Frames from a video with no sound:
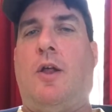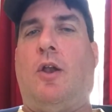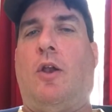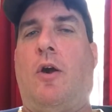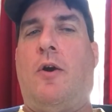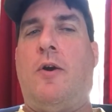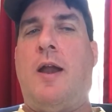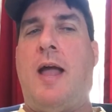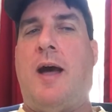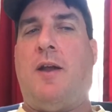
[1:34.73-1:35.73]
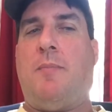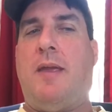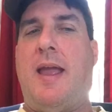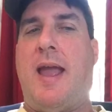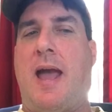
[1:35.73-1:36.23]
learn how to be
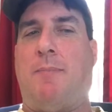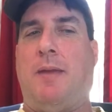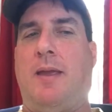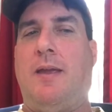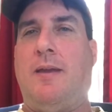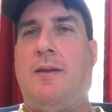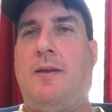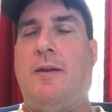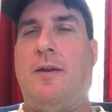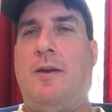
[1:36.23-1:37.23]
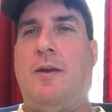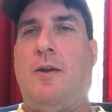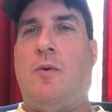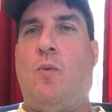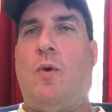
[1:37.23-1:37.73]
happy
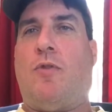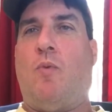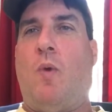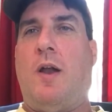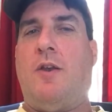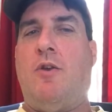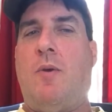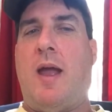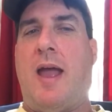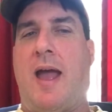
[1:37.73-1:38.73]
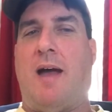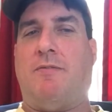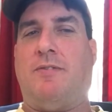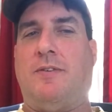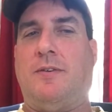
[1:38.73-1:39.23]
with what you
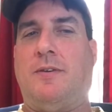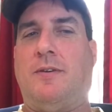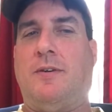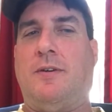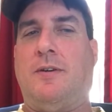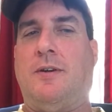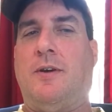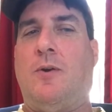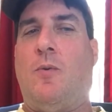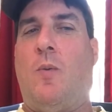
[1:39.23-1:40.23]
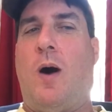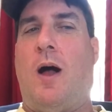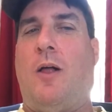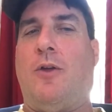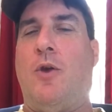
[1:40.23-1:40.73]
have
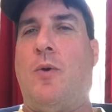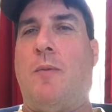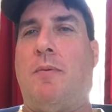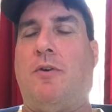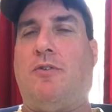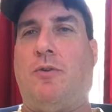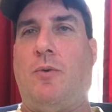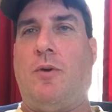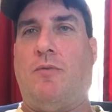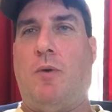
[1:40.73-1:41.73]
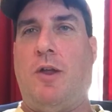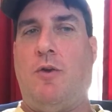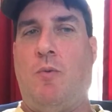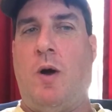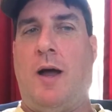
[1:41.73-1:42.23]
while you are in pursuit of what
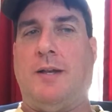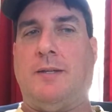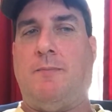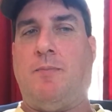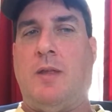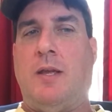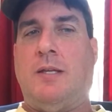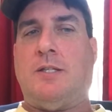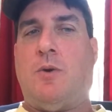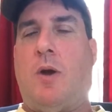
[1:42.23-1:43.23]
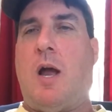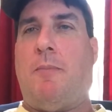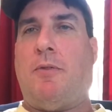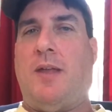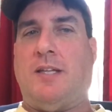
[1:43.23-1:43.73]
you want. So, a
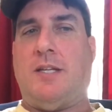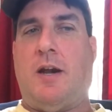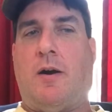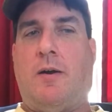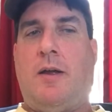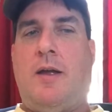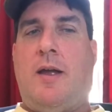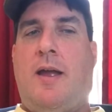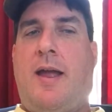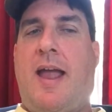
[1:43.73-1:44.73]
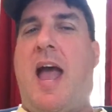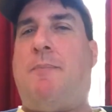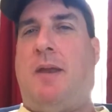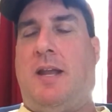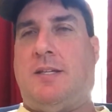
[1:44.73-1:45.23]
couple things here.
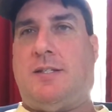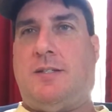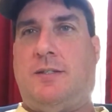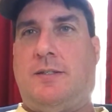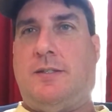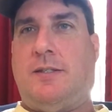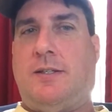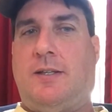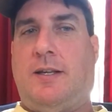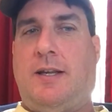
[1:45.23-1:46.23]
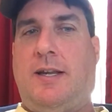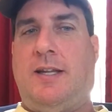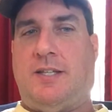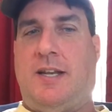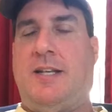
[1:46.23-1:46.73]
Happiness
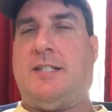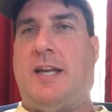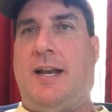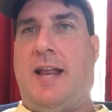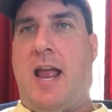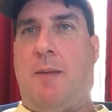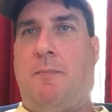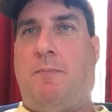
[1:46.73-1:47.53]
is an inside game,